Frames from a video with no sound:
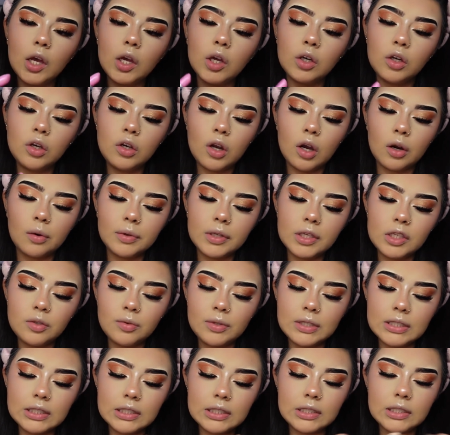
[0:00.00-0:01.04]
Not really
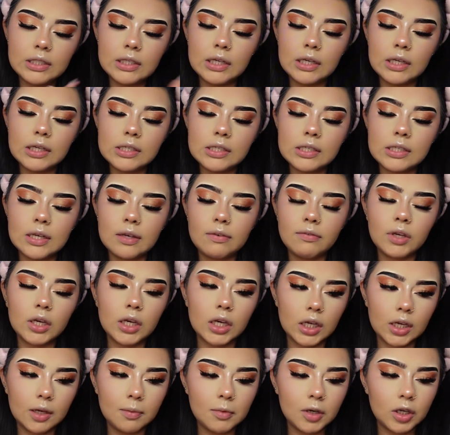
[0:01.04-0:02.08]
2016, it's giving
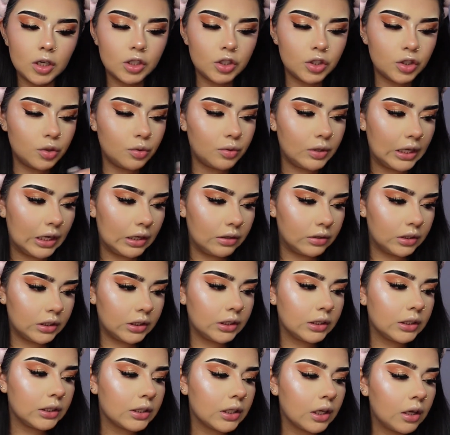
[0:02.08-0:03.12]
Nicki Minaj
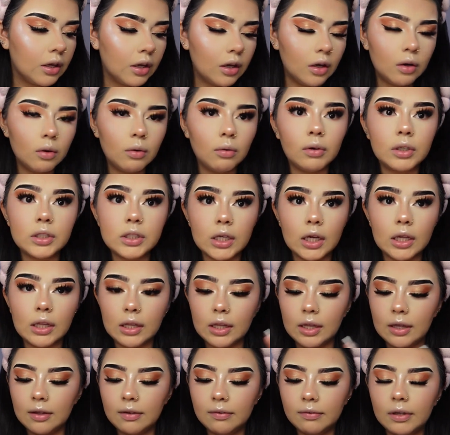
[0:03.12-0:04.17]
2000s, which I
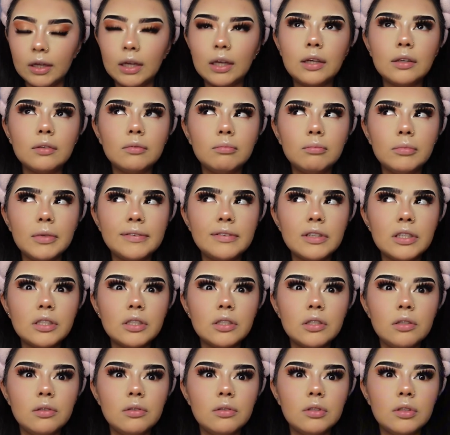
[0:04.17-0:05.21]
love. And maybe I
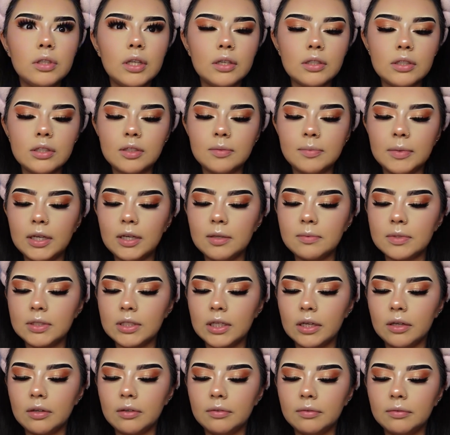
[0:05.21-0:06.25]
should do a 2000s makeup
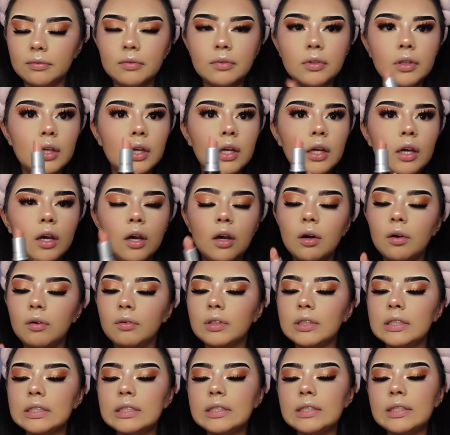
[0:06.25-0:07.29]
style. Oh,
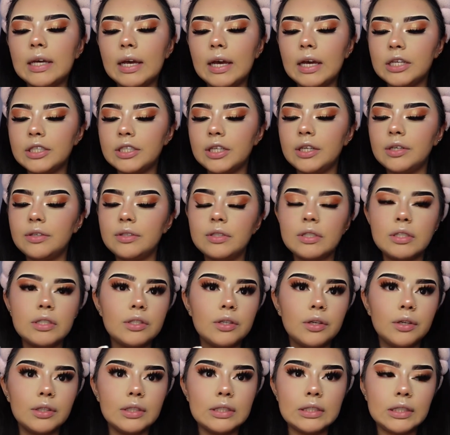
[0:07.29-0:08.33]
this is Yash. I use this
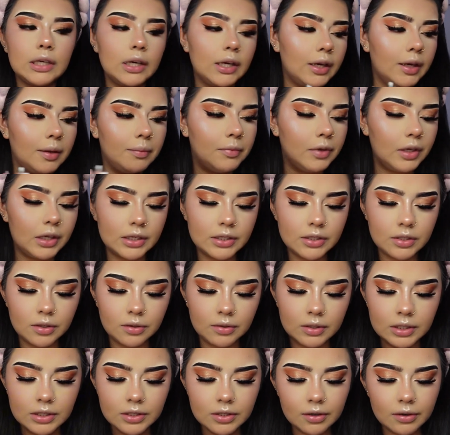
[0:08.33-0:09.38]
all the time. You guys know
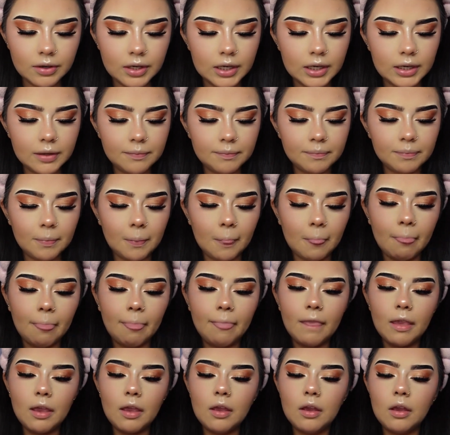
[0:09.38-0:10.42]
this already.
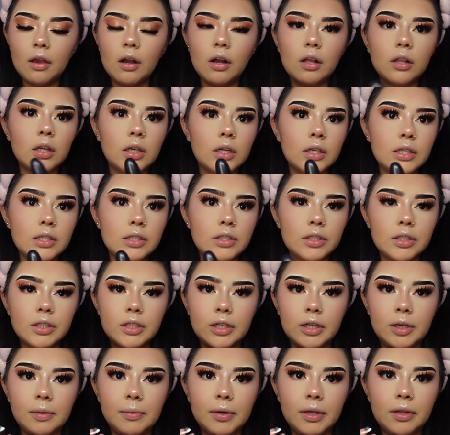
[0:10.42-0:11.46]
A lot of these are
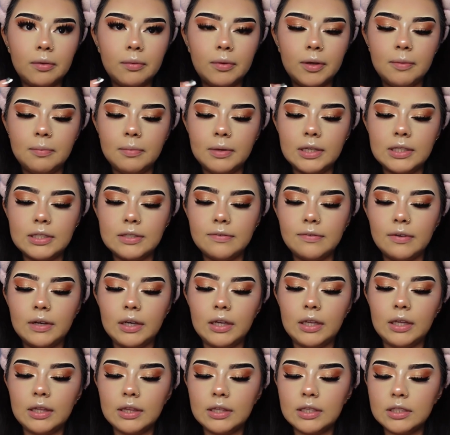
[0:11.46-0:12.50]
dirty, by the way, but it's
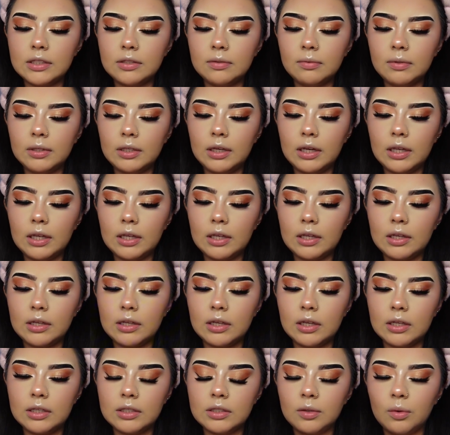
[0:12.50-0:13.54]
fine. This one
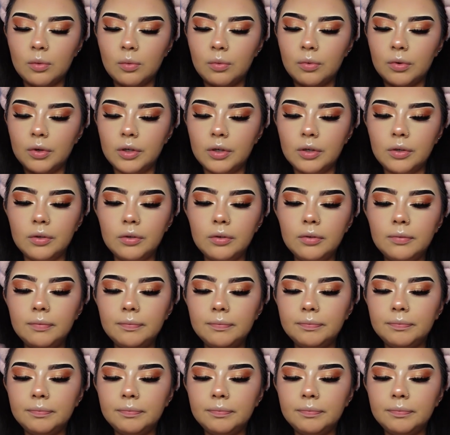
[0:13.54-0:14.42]
is Whirl.